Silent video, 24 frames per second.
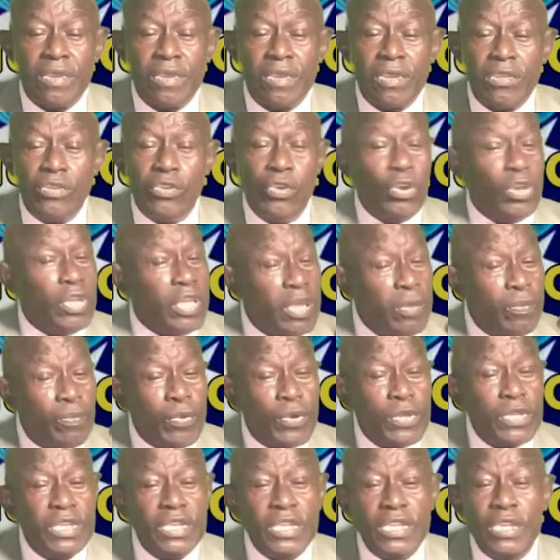You'll keep
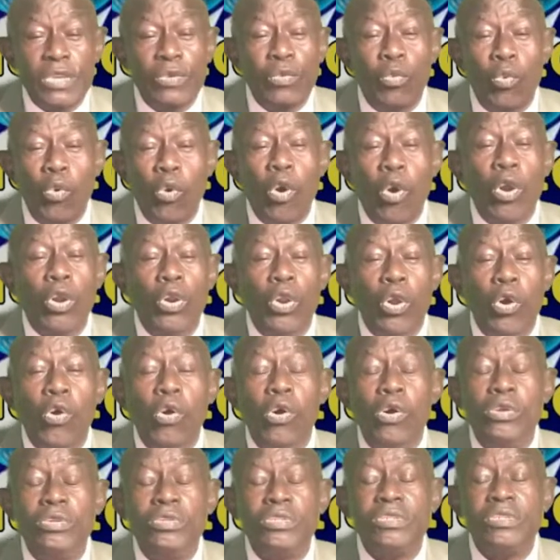putting the
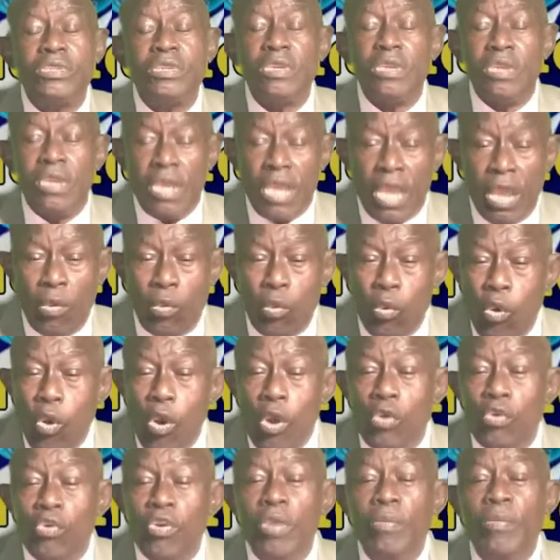warlords and
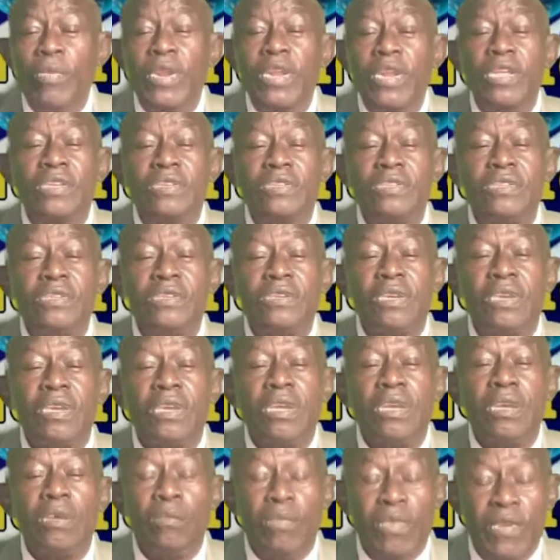war criminals
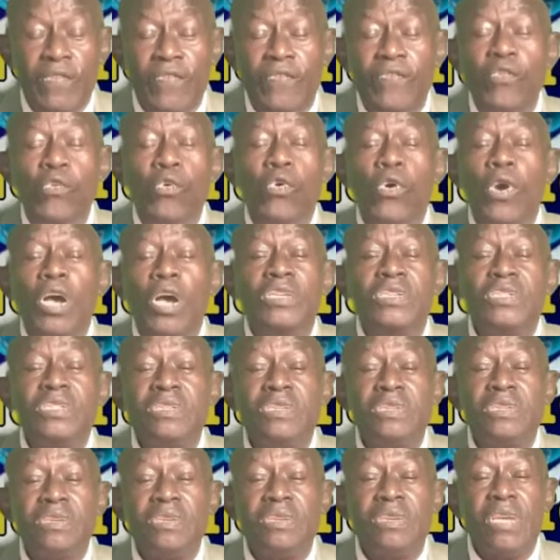before us
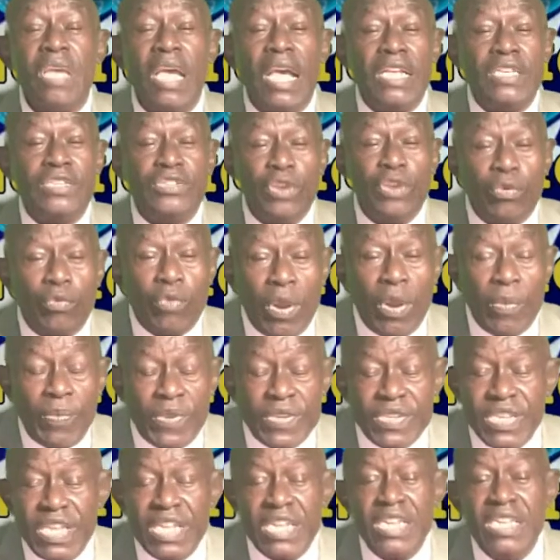as your
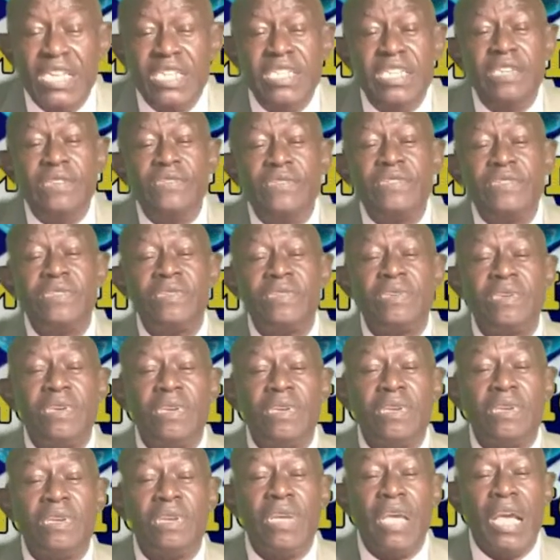representatives,
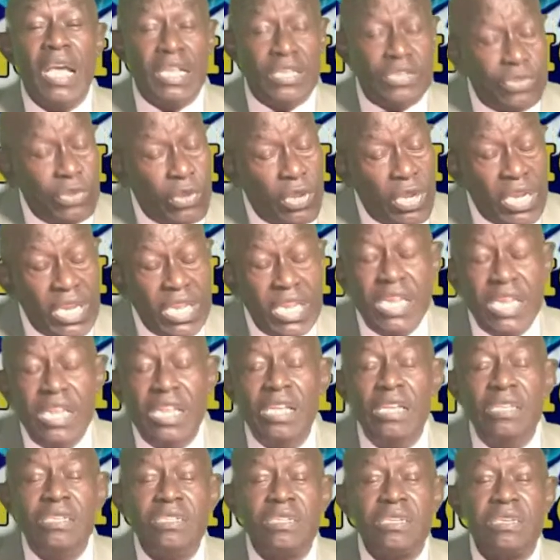as your
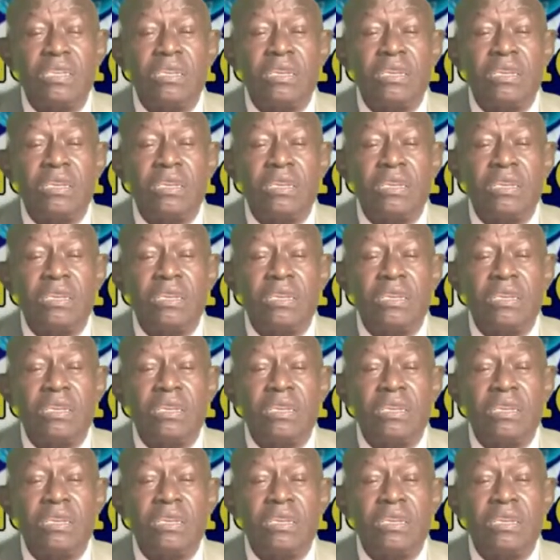leaders.